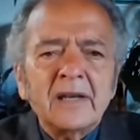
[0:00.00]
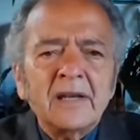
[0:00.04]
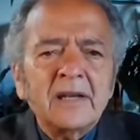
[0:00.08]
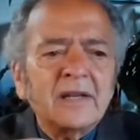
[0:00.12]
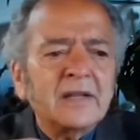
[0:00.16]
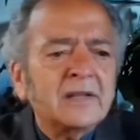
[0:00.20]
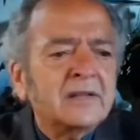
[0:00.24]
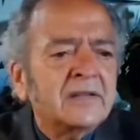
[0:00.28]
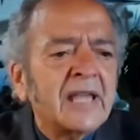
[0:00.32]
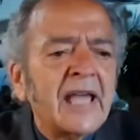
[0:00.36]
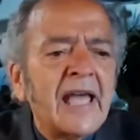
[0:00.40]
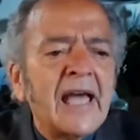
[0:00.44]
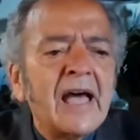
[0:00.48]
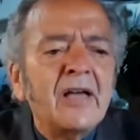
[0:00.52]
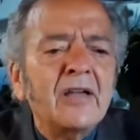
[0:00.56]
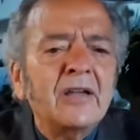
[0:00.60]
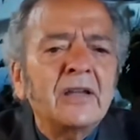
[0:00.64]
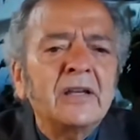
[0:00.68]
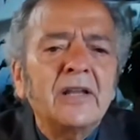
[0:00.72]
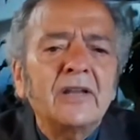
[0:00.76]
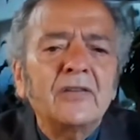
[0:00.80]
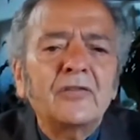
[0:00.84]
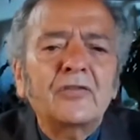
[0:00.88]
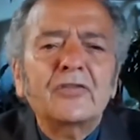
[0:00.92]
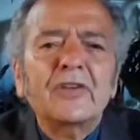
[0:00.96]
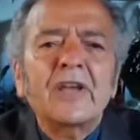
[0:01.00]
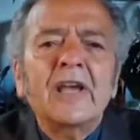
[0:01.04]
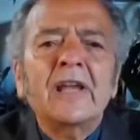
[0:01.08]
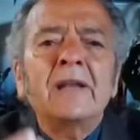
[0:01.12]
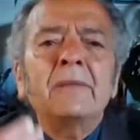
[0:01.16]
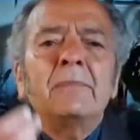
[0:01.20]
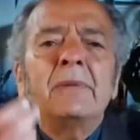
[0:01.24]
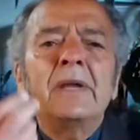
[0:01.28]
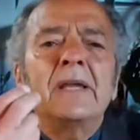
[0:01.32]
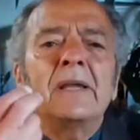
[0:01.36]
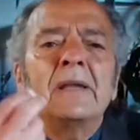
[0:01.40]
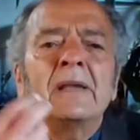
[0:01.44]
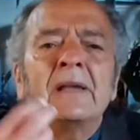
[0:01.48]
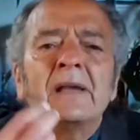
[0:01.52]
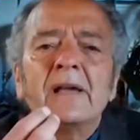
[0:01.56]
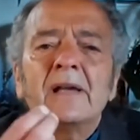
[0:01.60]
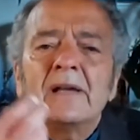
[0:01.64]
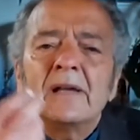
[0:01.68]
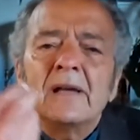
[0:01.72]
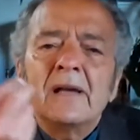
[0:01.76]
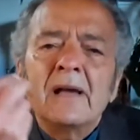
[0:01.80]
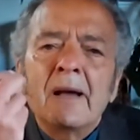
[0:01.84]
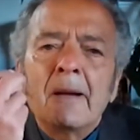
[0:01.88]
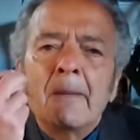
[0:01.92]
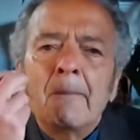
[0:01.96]
In Italian, he'd say to me,
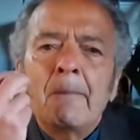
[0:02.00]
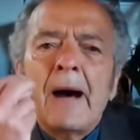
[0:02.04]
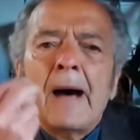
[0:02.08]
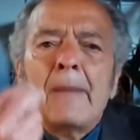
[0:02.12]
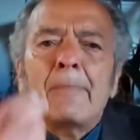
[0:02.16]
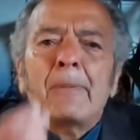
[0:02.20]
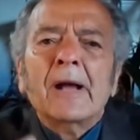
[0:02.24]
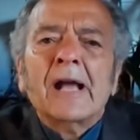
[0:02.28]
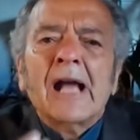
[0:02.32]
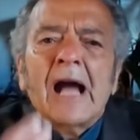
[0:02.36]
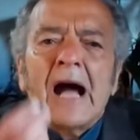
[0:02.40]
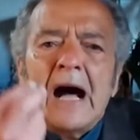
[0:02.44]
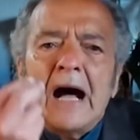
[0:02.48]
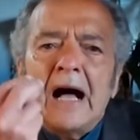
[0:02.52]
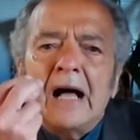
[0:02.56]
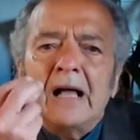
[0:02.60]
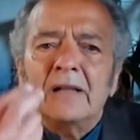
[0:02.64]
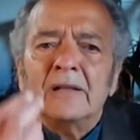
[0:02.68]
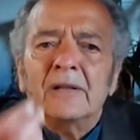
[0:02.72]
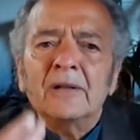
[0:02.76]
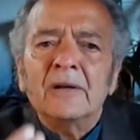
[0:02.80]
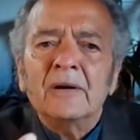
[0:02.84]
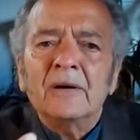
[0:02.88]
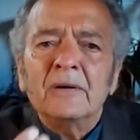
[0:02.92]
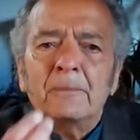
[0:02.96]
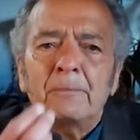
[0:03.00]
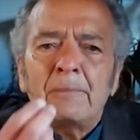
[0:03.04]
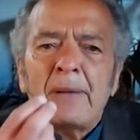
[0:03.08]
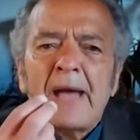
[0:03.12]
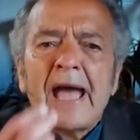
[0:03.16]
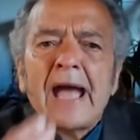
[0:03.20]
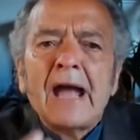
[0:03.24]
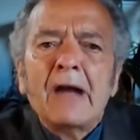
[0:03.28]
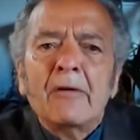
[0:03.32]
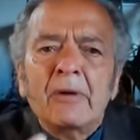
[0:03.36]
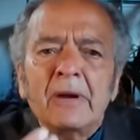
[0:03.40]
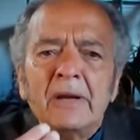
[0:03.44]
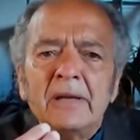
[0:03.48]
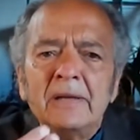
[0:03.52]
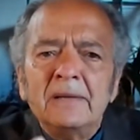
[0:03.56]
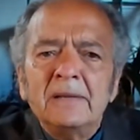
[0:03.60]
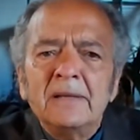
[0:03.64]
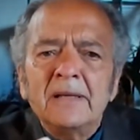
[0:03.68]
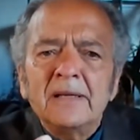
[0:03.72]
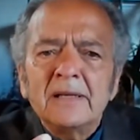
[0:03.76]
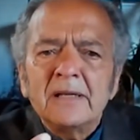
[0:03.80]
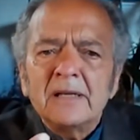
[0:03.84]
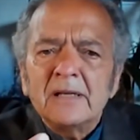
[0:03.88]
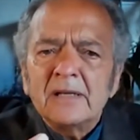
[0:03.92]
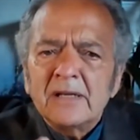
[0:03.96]
Papagallo, parrot,
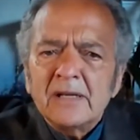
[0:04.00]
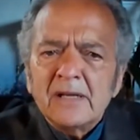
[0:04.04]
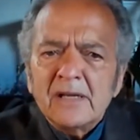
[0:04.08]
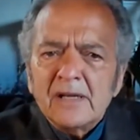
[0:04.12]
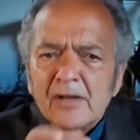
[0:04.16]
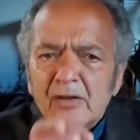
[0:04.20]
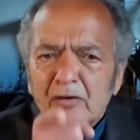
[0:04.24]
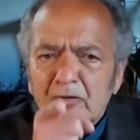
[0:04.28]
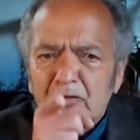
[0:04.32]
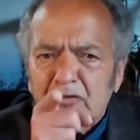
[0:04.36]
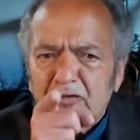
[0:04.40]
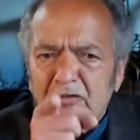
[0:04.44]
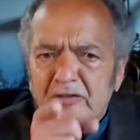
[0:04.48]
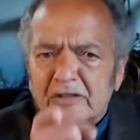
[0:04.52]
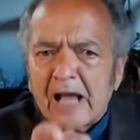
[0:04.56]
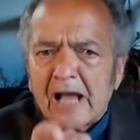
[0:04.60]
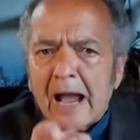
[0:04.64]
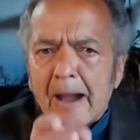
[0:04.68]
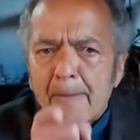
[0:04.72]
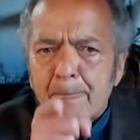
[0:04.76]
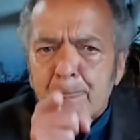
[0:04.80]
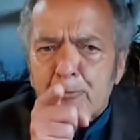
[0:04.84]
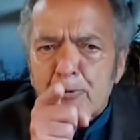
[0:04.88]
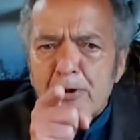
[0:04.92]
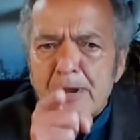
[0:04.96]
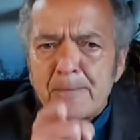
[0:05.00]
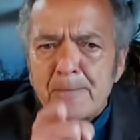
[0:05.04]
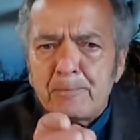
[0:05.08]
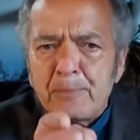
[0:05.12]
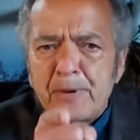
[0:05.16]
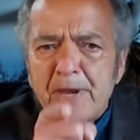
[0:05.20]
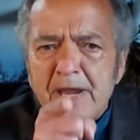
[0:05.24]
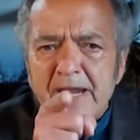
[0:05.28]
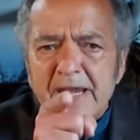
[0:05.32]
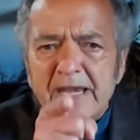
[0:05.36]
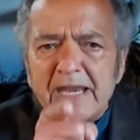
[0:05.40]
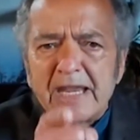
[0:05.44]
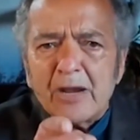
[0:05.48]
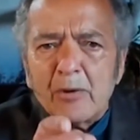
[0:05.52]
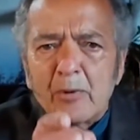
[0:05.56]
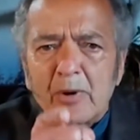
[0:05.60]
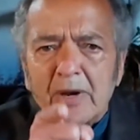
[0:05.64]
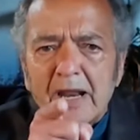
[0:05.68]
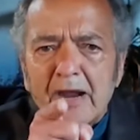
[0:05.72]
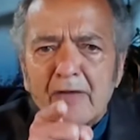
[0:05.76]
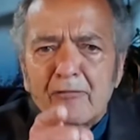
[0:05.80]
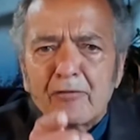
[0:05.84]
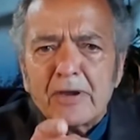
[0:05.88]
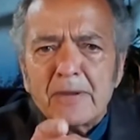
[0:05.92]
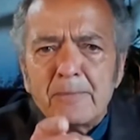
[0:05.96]
stop repeating
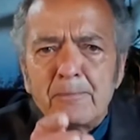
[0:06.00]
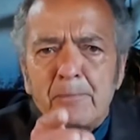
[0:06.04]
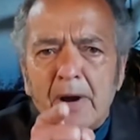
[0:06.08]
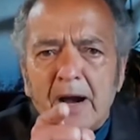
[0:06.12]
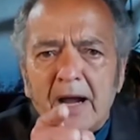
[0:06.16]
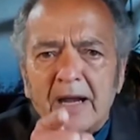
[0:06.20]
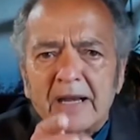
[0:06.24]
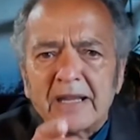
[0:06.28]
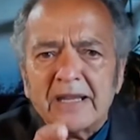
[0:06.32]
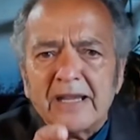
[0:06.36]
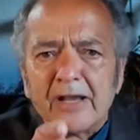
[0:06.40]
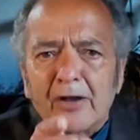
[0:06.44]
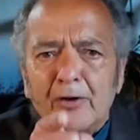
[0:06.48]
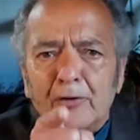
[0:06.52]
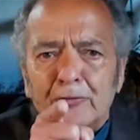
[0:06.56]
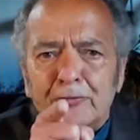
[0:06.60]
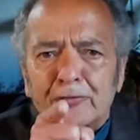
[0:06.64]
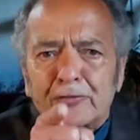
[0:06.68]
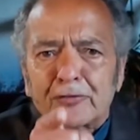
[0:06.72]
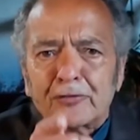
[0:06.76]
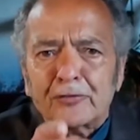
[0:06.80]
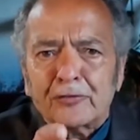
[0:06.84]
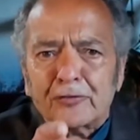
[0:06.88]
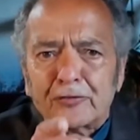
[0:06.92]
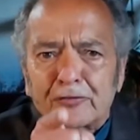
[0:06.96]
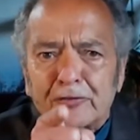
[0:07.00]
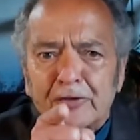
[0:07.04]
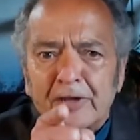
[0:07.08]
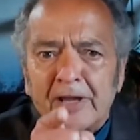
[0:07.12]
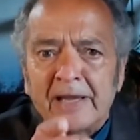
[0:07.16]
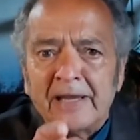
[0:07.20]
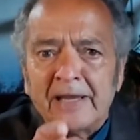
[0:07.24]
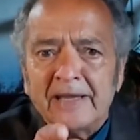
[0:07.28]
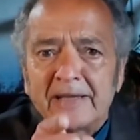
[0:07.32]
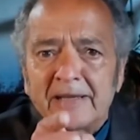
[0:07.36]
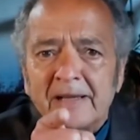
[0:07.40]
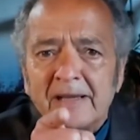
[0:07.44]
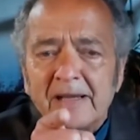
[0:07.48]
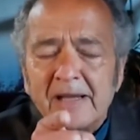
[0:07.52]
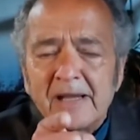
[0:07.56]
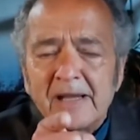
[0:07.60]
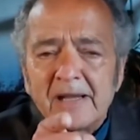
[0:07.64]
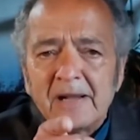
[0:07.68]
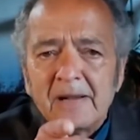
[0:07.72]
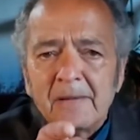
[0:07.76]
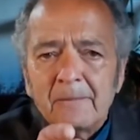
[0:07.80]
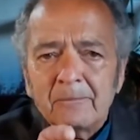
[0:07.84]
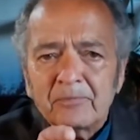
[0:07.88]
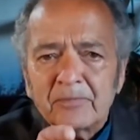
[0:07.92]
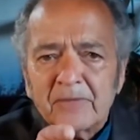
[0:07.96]
what everybody else is saying
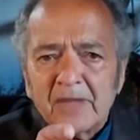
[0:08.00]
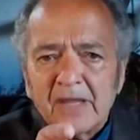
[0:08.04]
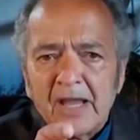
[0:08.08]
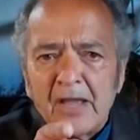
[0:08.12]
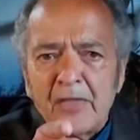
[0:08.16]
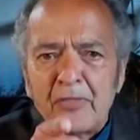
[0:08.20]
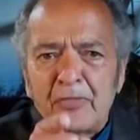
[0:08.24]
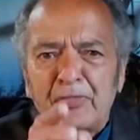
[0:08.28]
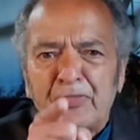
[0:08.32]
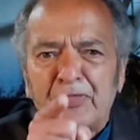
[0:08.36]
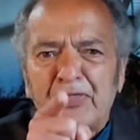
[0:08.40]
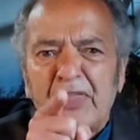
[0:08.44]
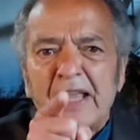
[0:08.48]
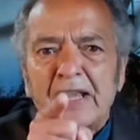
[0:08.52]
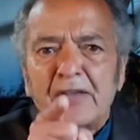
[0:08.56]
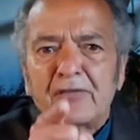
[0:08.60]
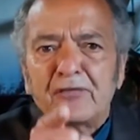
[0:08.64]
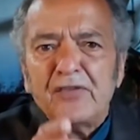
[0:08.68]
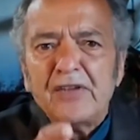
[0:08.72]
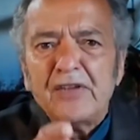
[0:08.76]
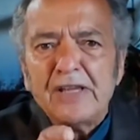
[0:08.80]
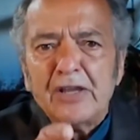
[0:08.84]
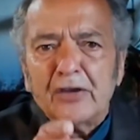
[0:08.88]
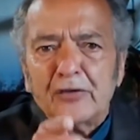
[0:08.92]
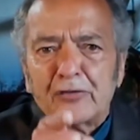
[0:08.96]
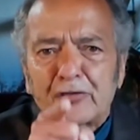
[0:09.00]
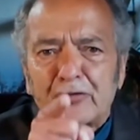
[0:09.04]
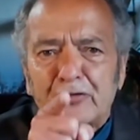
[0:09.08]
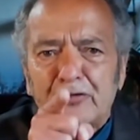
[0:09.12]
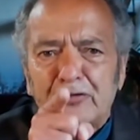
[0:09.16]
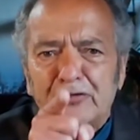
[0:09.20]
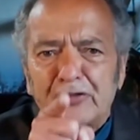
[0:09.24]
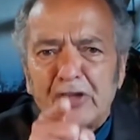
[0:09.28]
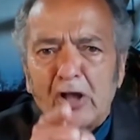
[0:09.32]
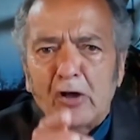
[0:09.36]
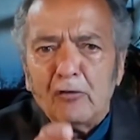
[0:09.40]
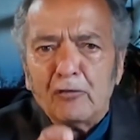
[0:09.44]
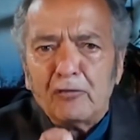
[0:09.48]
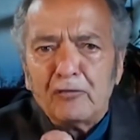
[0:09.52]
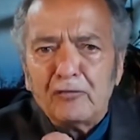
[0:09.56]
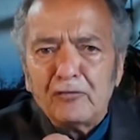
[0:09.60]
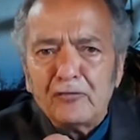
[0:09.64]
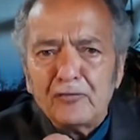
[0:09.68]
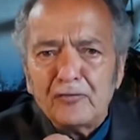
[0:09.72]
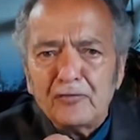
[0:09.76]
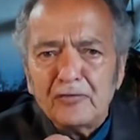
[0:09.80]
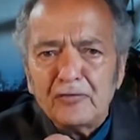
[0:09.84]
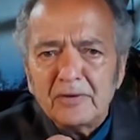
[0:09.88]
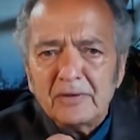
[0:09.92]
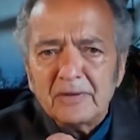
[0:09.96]
and think for yourself.